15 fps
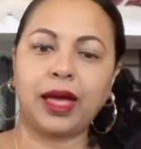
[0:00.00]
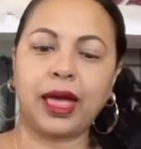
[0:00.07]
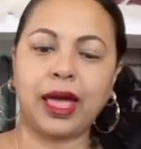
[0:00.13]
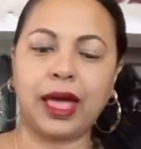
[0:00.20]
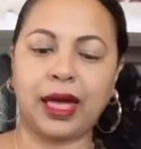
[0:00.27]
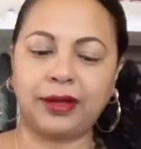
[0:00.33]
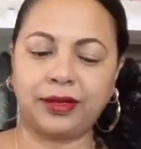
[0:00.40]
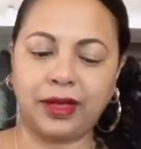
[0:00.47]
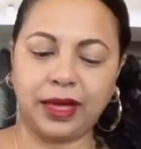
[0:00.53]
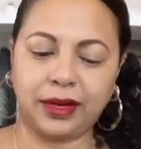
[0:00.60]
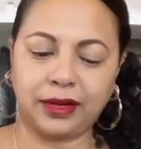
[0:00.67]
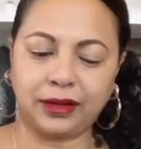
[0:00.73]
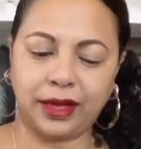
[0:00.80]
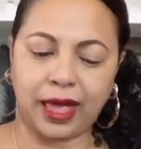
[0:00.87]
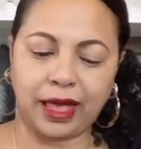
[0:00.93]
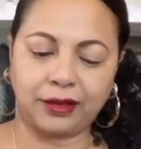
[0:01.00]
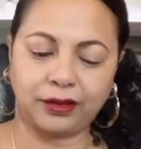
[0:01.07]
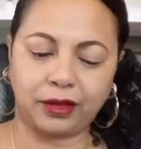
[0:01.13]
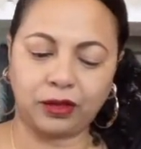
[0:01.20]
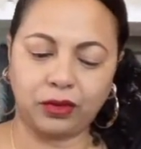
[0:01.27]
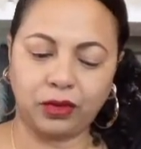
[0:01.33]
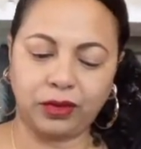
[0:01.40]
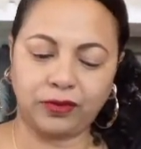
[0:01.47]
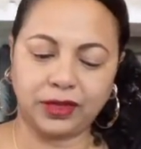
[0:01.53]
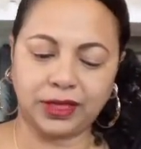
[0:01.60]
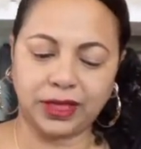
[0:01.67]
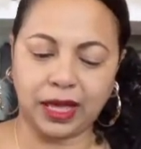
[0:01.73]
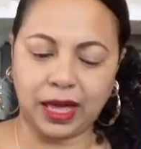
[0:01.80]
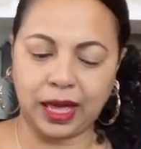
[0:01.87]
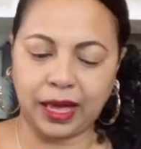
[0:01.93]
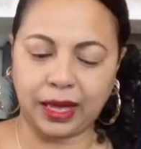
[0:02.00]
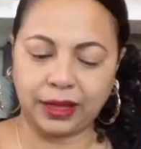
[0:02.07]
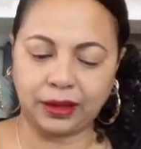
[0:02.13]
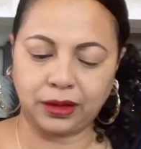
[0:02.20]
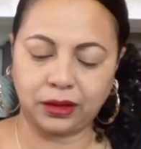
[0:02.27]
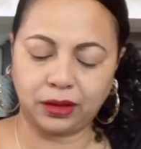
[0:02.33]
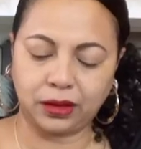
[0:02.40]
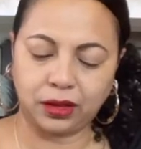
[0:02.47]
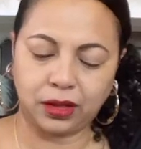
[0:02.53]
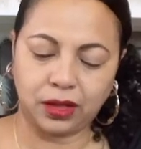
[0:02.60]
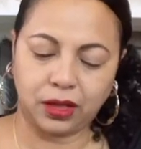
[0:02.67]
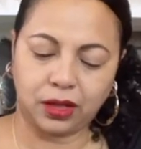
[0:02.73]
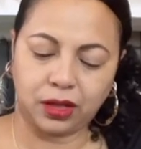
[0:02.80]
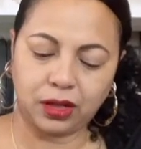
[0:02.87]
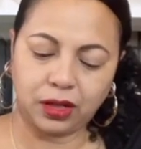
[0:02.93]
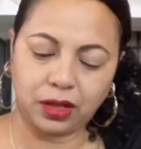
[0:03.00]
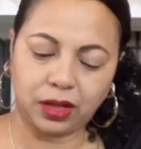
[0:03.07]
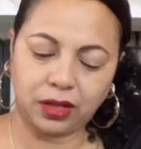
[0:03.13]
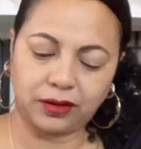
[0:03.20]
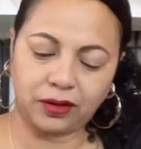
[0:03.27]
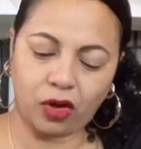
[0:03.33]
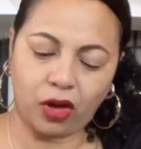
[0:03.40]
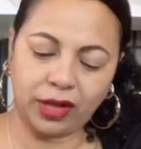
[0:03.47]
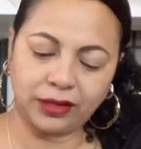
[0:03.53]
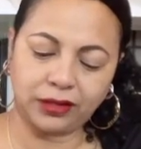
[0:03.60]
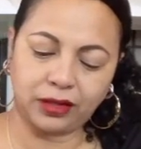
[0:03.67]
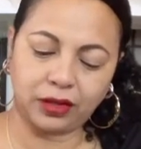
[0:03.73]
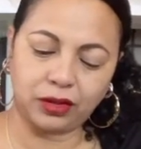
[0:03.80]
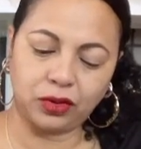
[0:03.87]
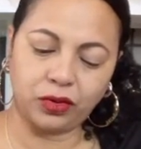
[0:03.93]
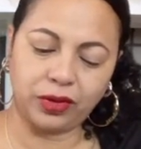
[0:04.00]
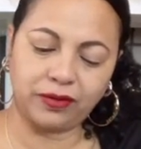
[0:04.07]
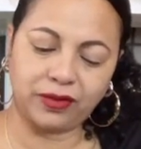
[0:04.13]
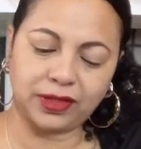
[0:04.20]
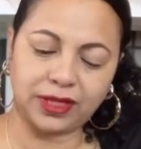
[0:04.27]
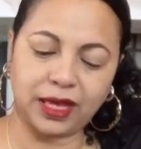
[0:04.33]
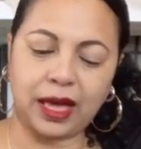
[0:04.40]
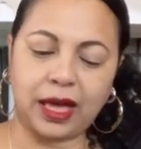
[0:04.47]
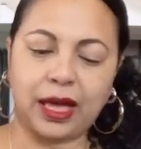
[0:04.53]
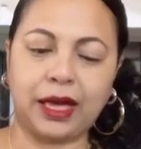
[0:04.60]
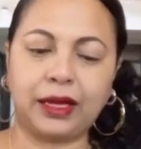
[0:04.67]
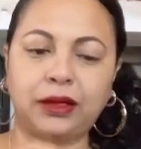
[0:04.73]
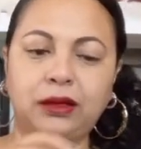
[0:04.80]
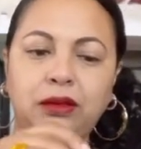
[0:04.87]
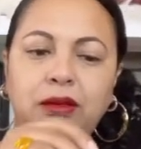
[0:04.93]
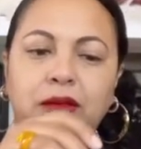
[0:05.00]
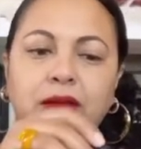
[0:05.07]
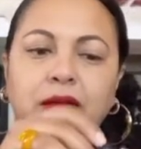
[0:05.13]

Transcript: And then it has the Louis Vuitton it's onto the Louis Vuitton